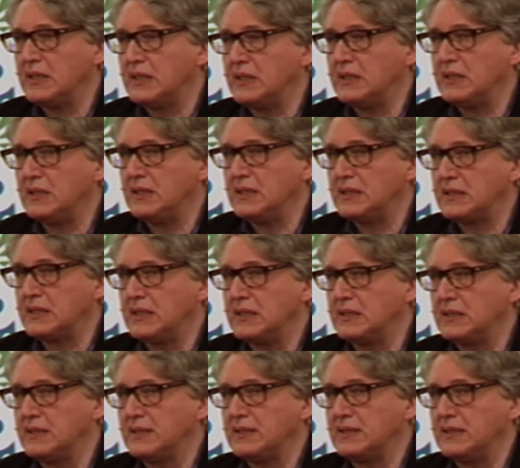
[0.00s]
realize
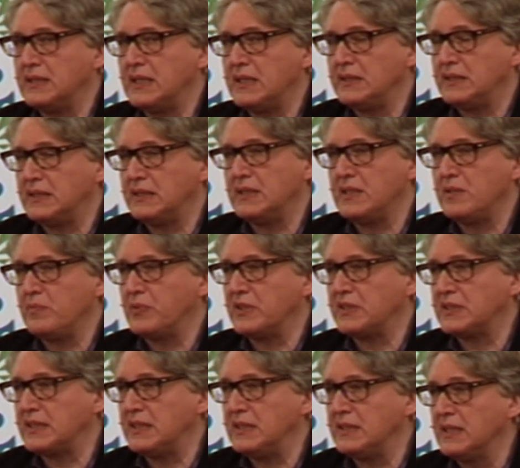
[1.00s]
that this
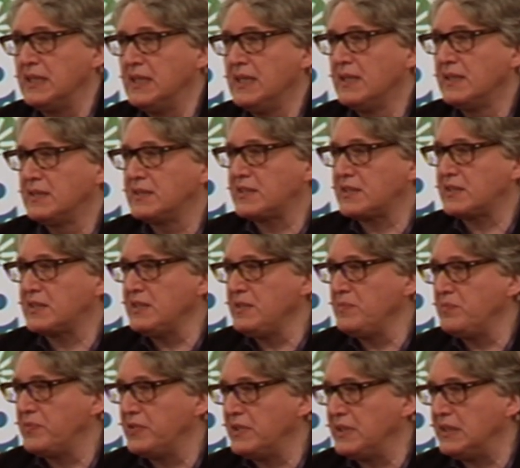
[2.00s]
99%
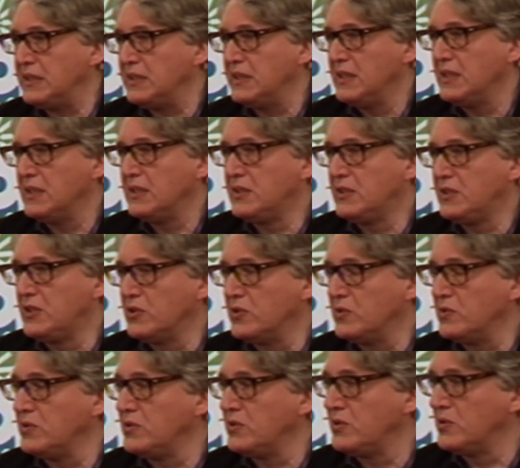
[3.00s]
simply
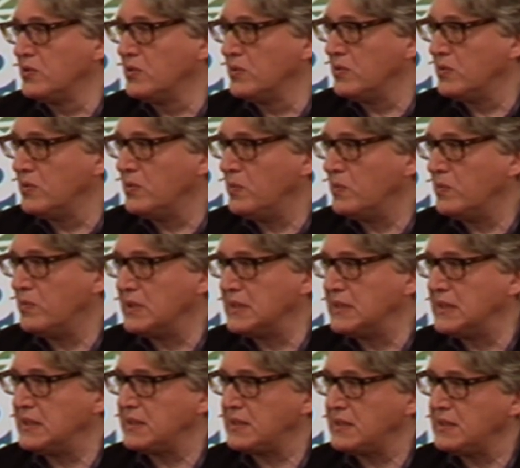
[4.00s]
don't do what
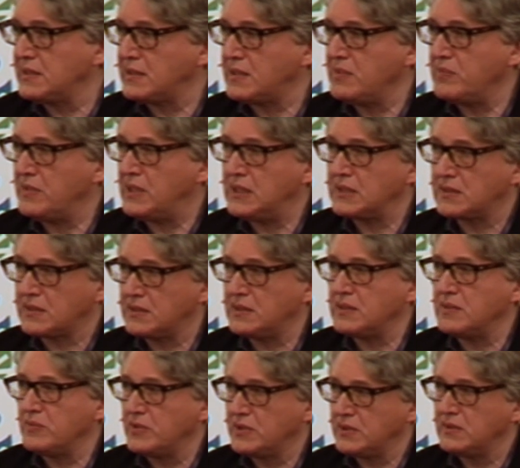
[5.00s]
the system asks
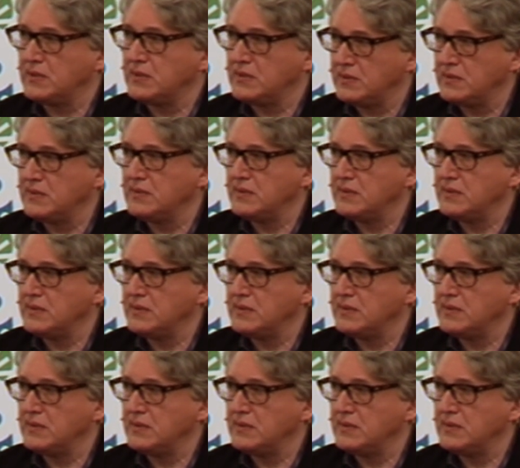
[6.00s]
them to do,